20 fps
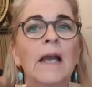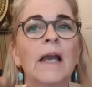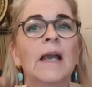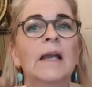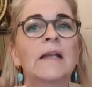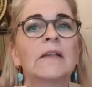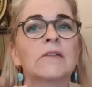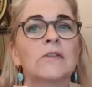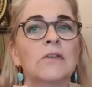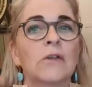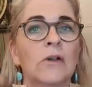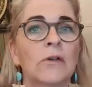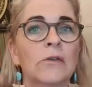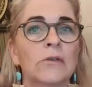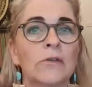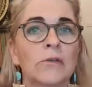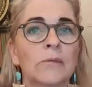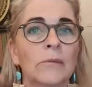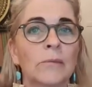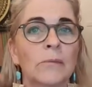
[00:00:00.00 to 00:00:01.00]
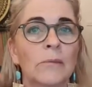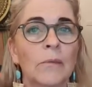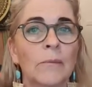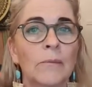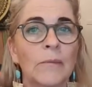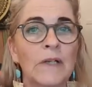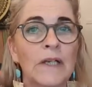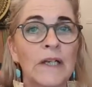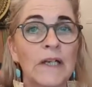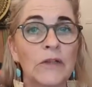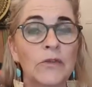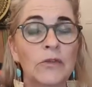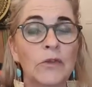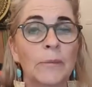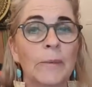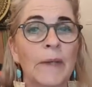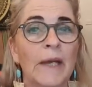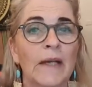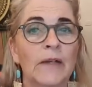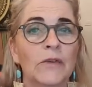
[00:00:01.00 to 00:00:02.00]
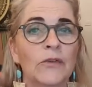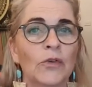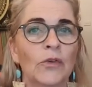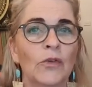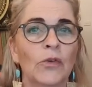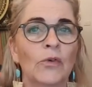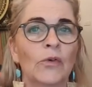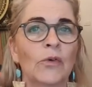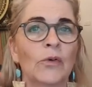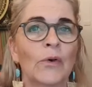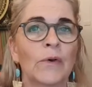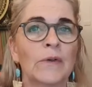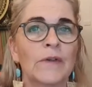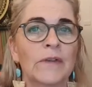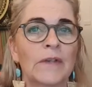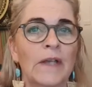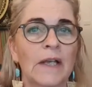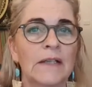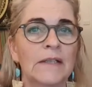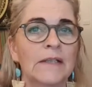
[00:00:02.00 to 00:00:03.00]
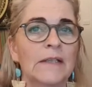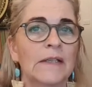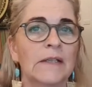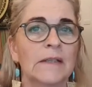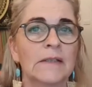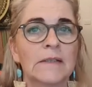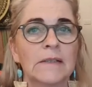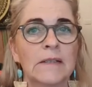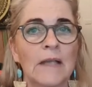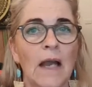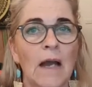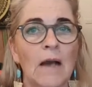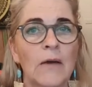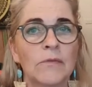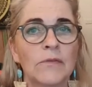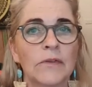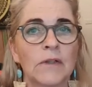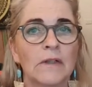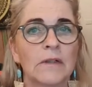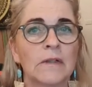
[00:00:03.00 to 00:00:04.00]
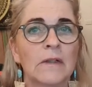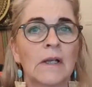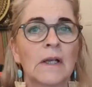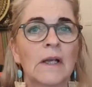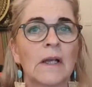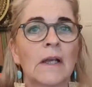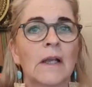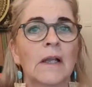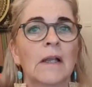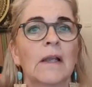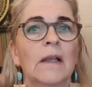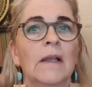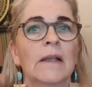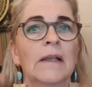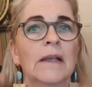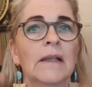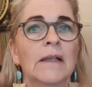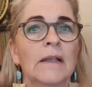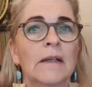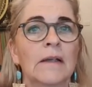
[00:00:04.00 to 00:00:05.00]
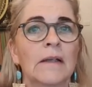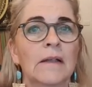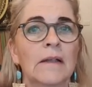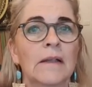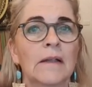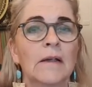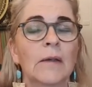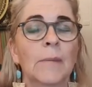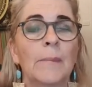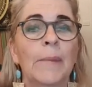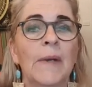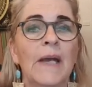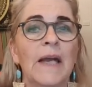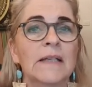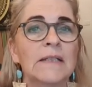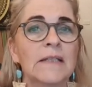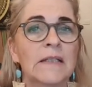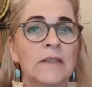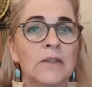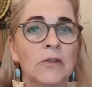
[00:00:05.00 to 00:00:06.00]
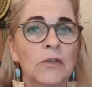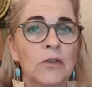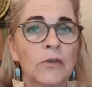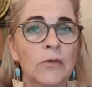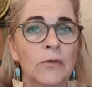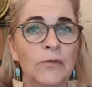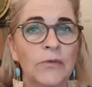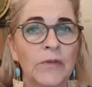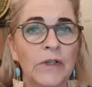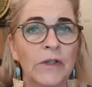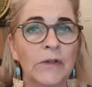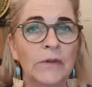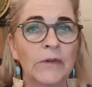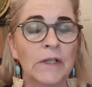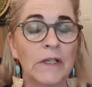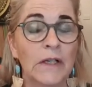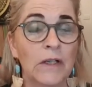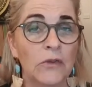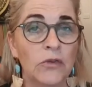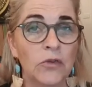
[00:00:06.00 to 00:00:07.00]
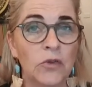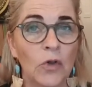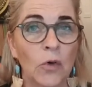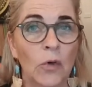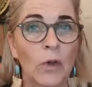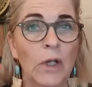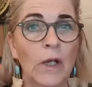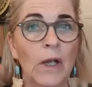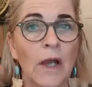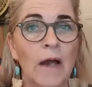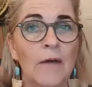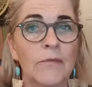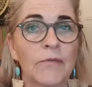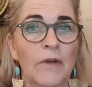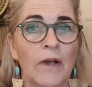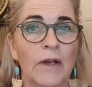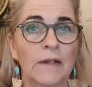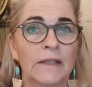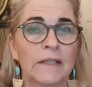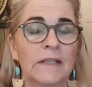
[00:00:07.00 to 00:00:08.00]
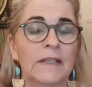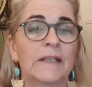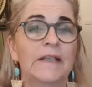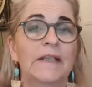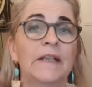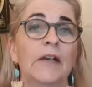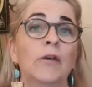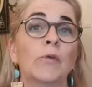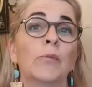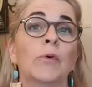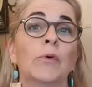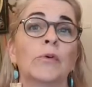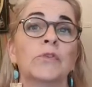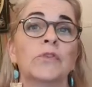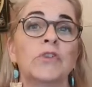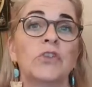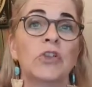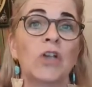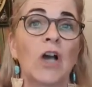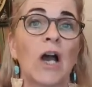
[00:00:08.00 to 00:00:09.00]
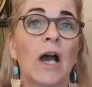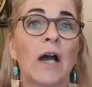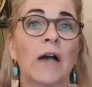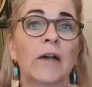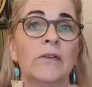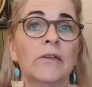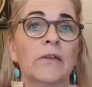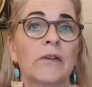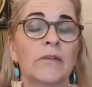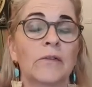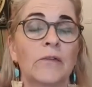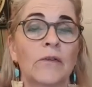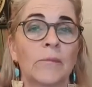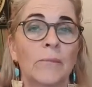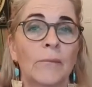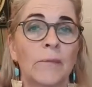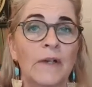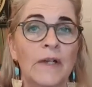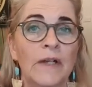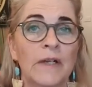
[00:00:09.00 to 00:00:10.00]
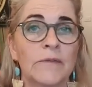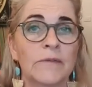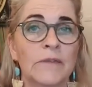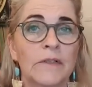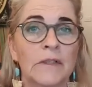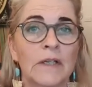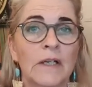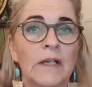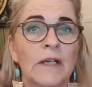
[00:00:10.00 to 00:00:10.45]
and it's going to lead you back to your authentic self, the capacity to feel and enjoy love like that newborn child that believes